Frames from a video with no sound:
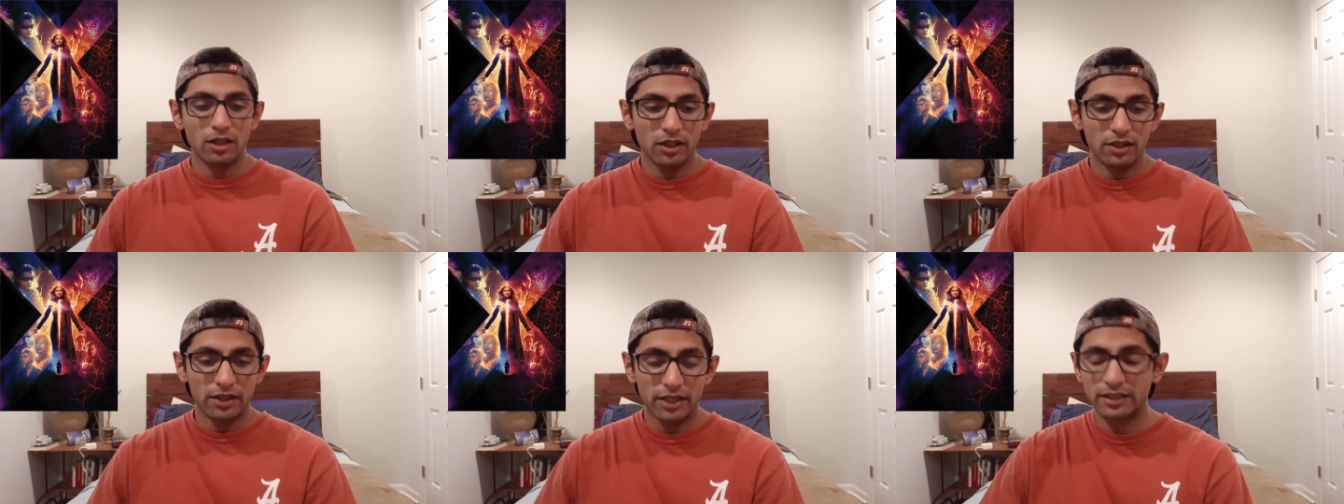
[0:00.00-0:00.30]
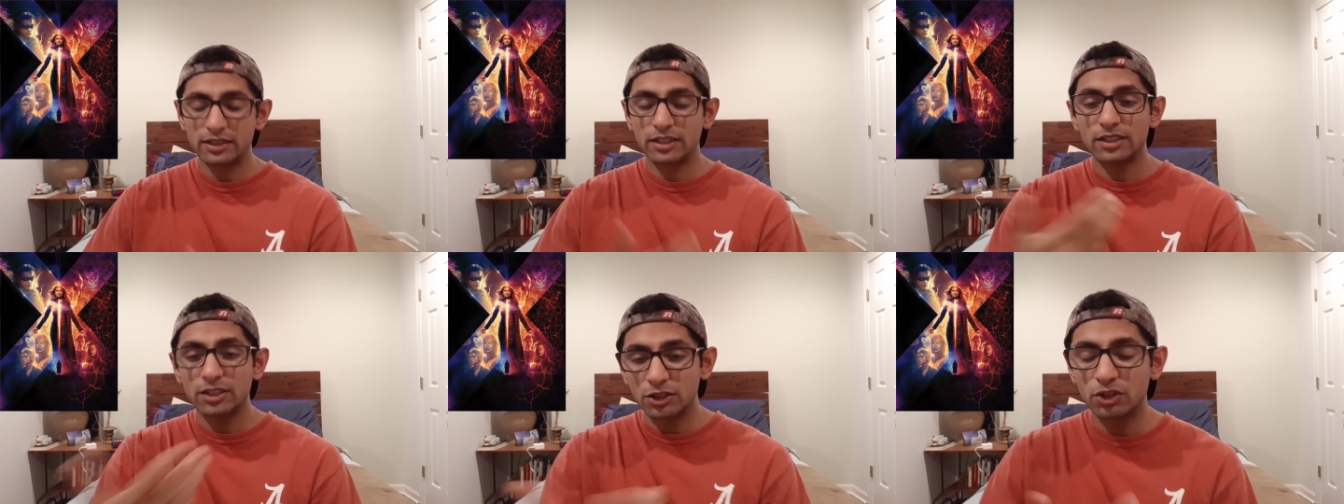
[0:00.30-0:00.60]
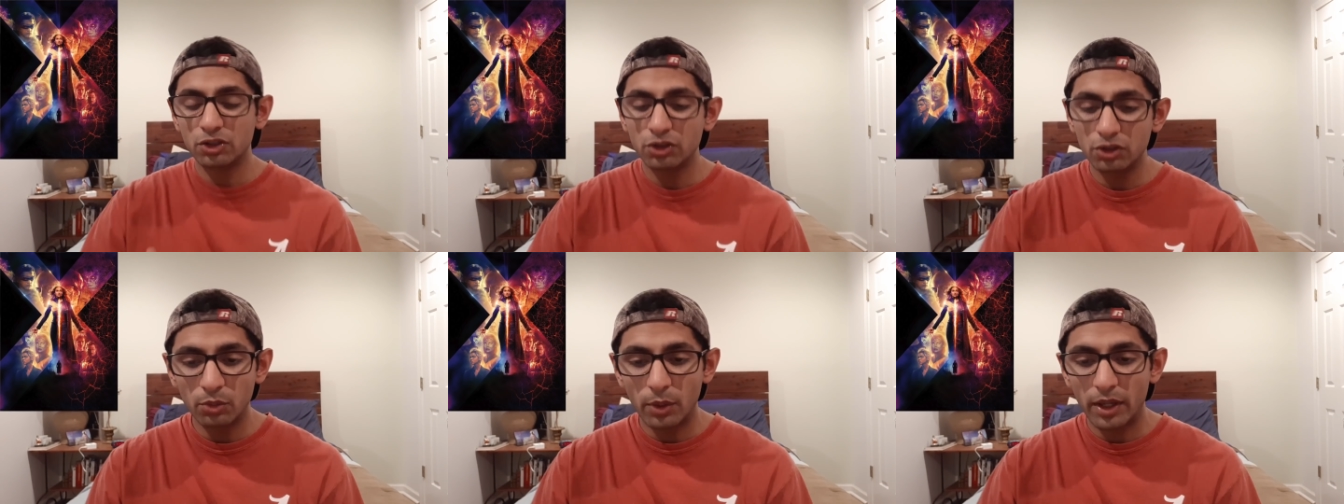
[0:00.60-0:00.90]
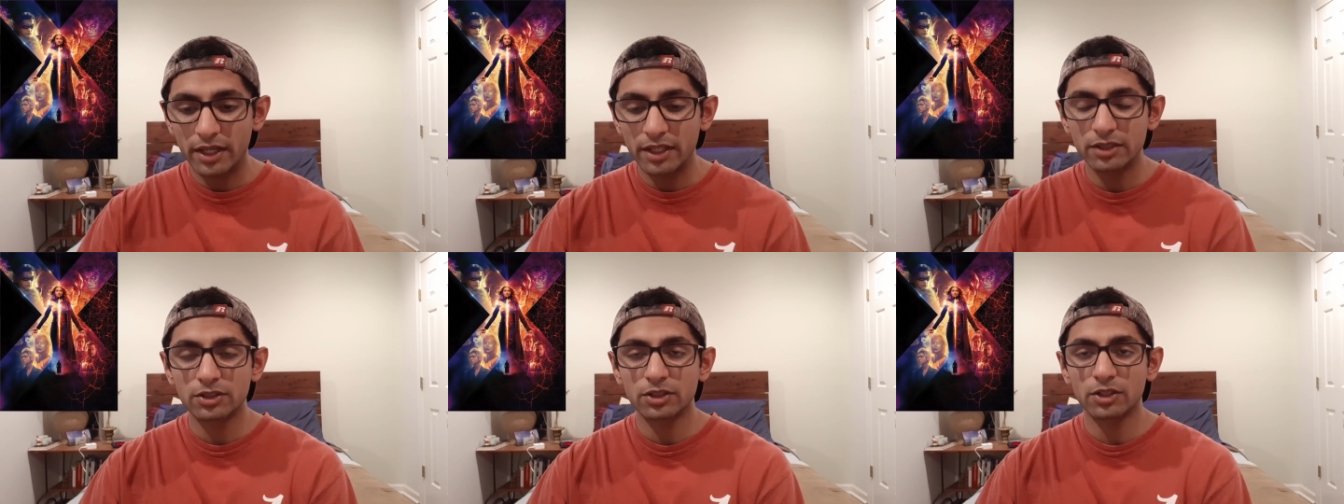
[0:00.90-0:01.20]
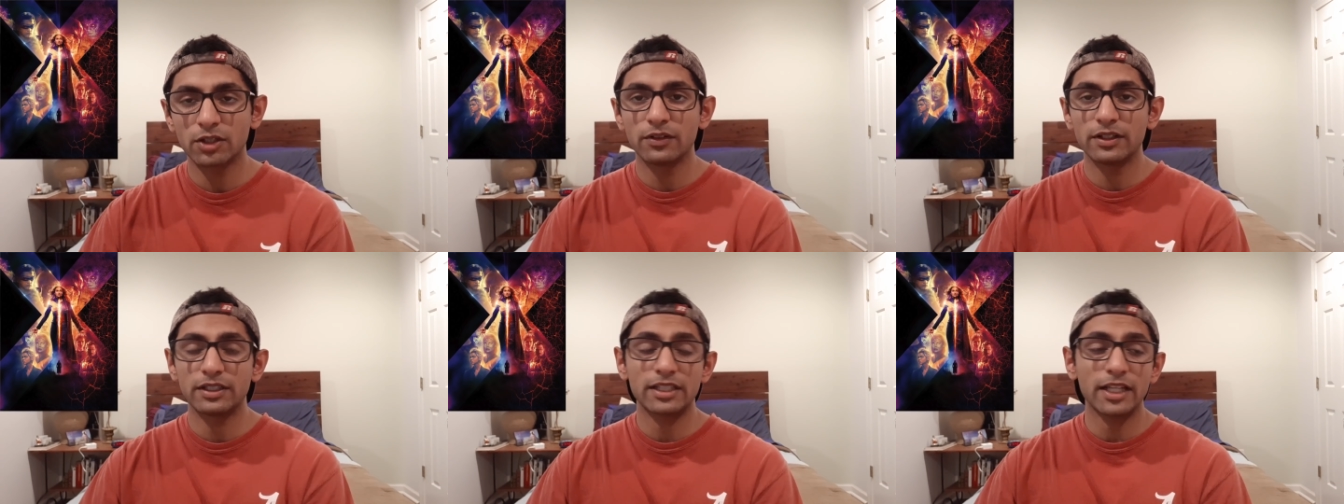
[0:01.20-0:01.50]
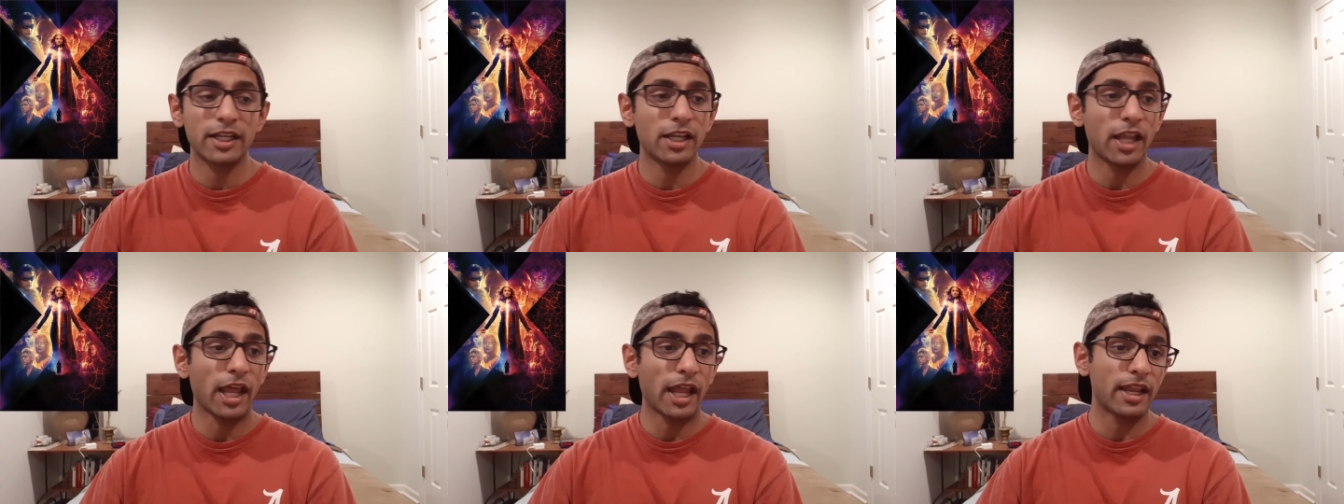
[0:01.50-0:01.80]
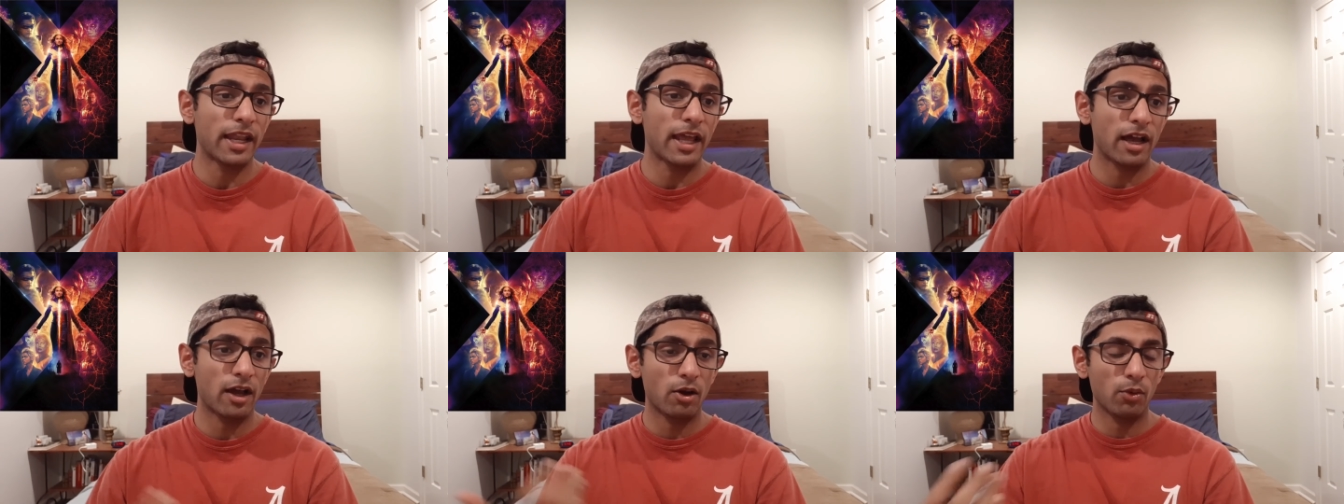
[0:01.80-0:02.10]
That doesn't do you any service. And, and
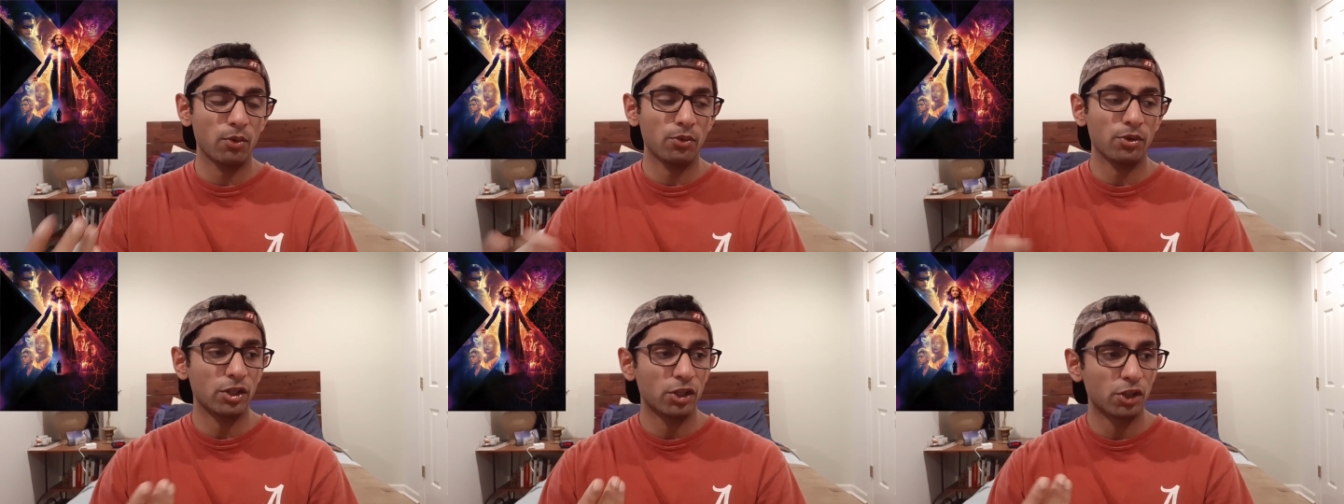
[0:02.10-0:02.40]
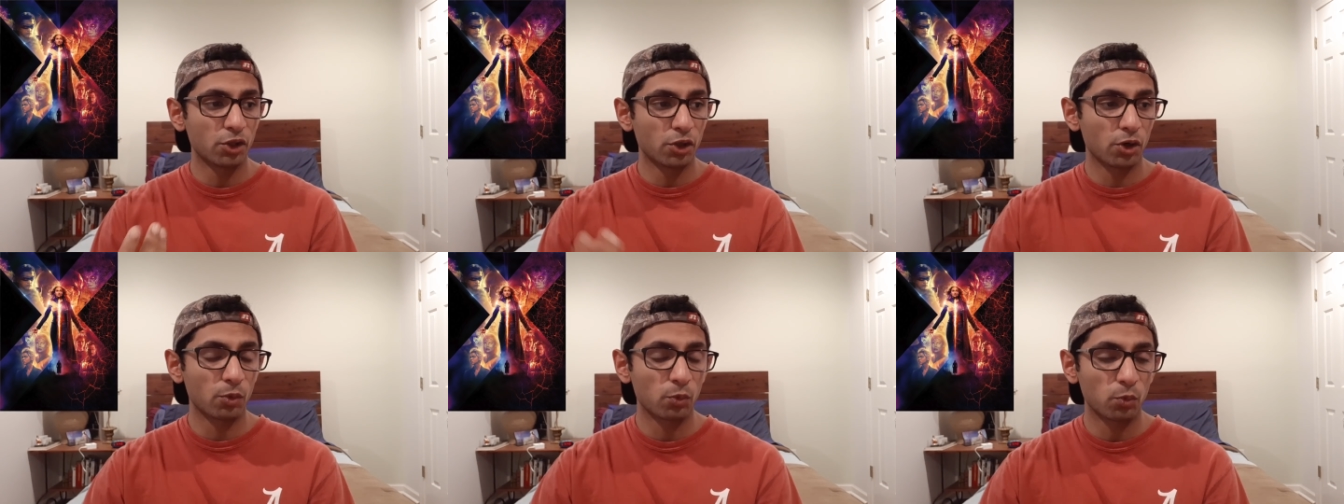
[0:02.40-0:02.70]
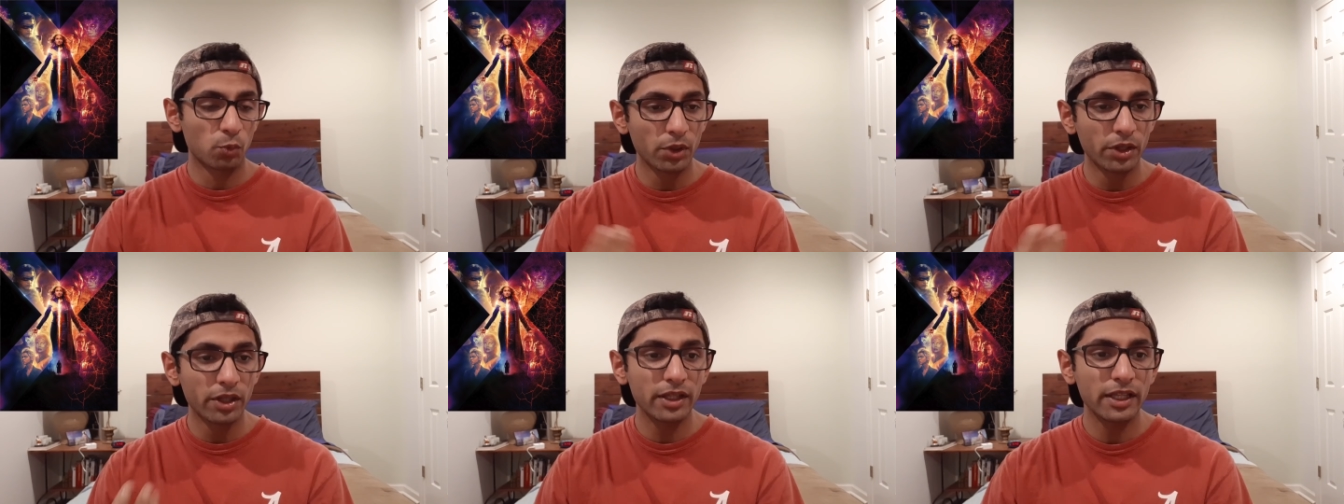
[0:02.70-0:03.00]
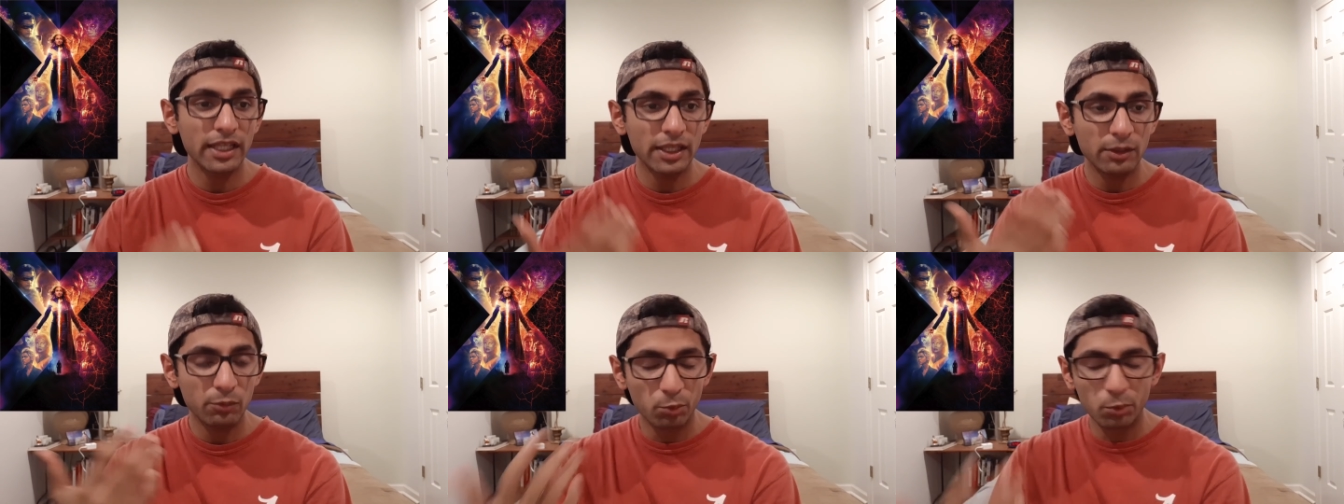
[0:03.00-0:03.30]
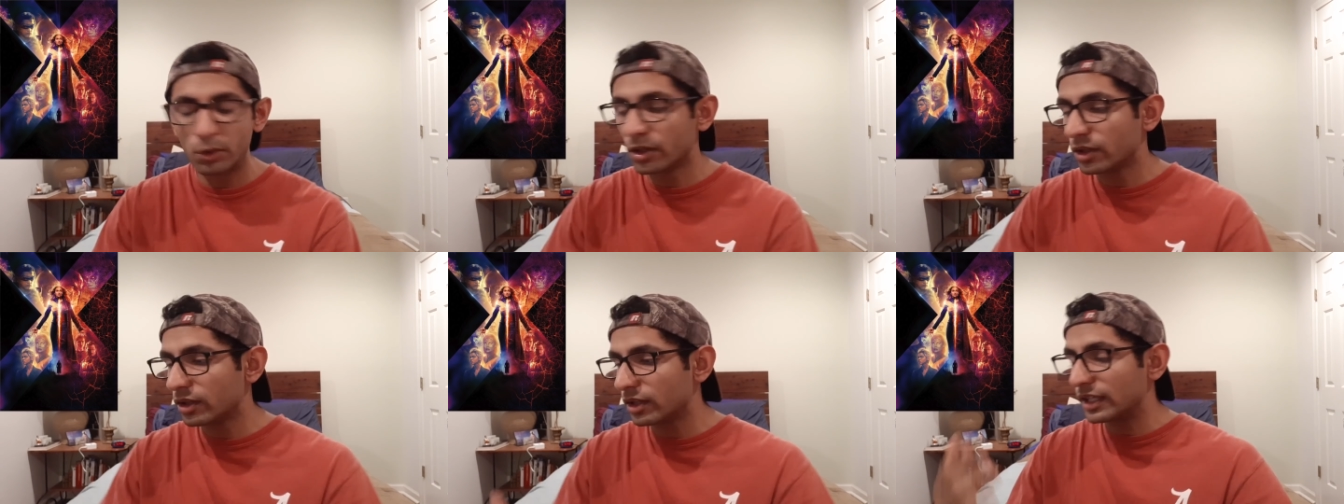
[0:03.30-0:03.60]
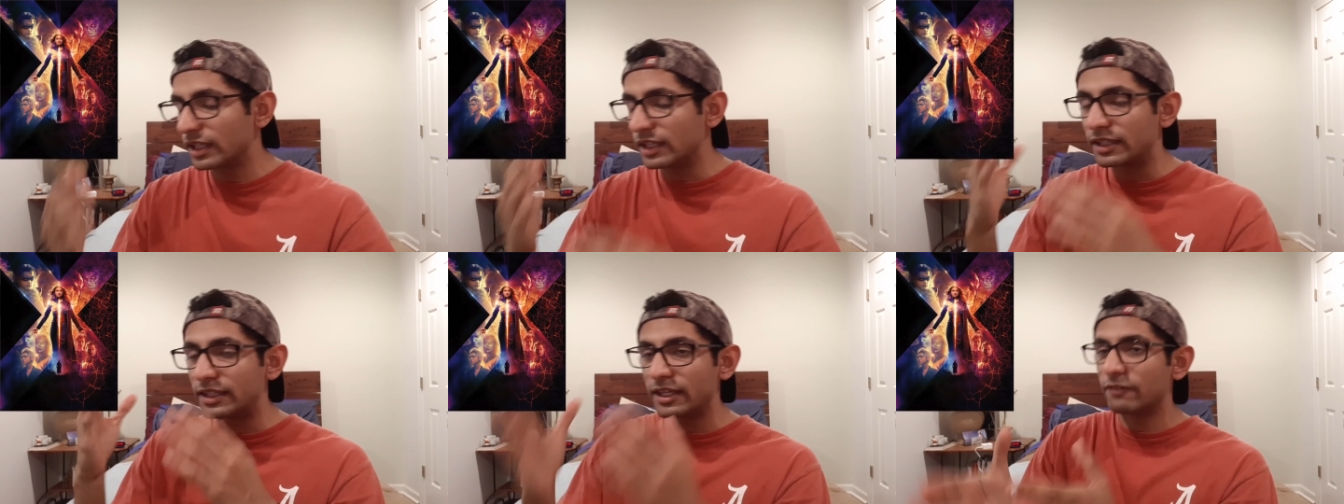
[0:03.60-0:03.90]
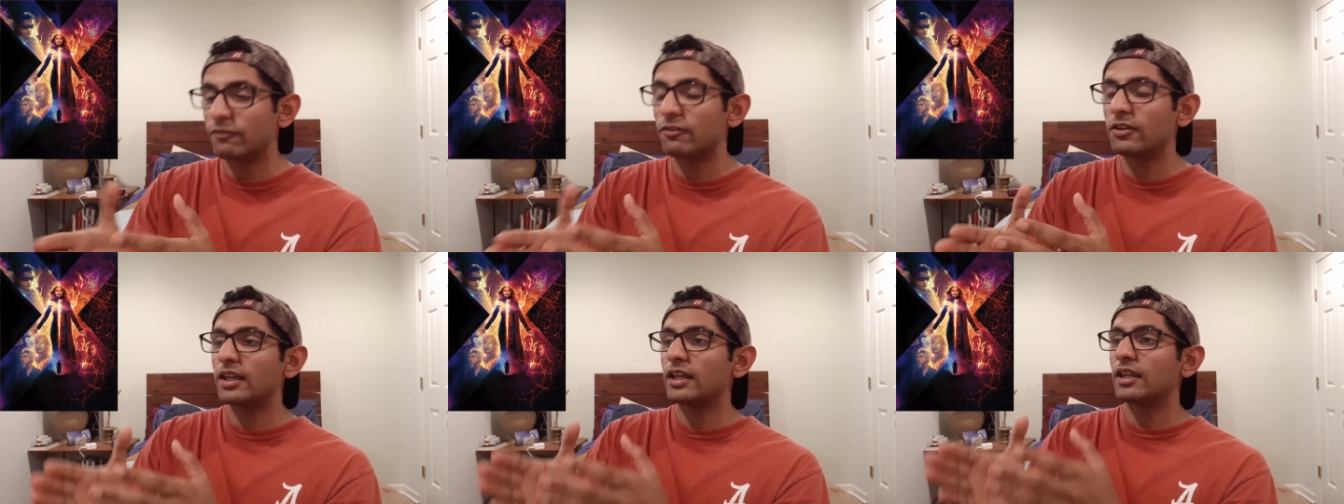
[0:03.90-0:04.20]
now you're really, really
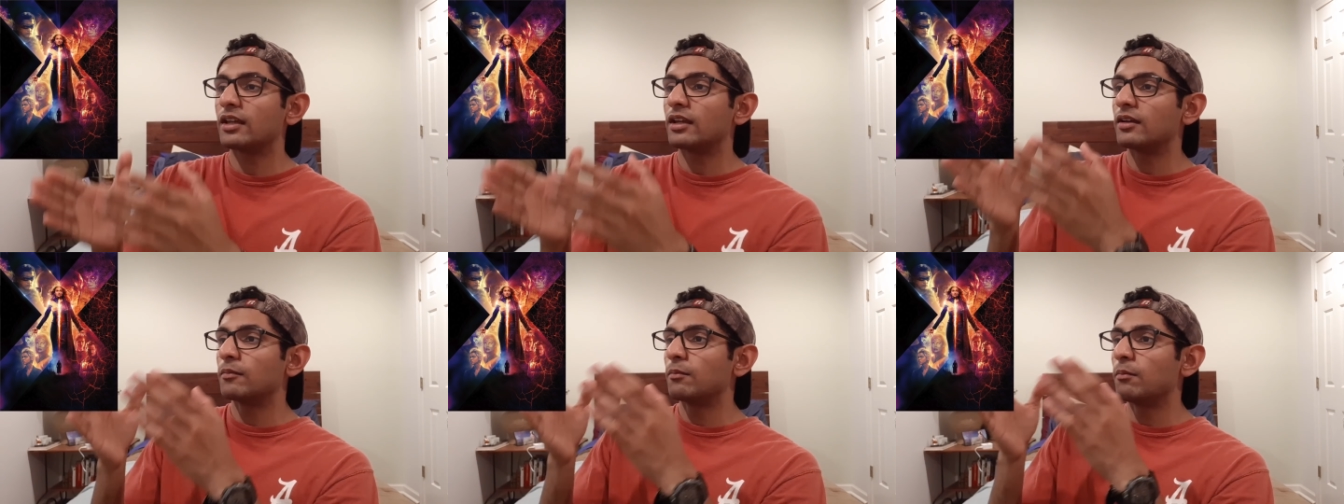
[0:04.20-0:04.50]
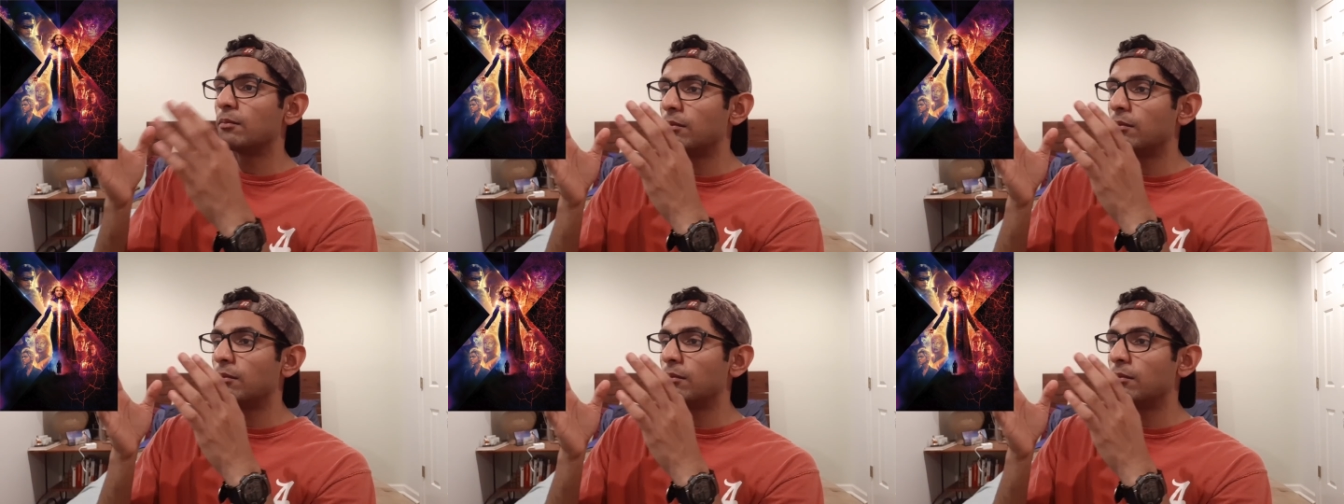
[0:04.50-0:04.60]
giving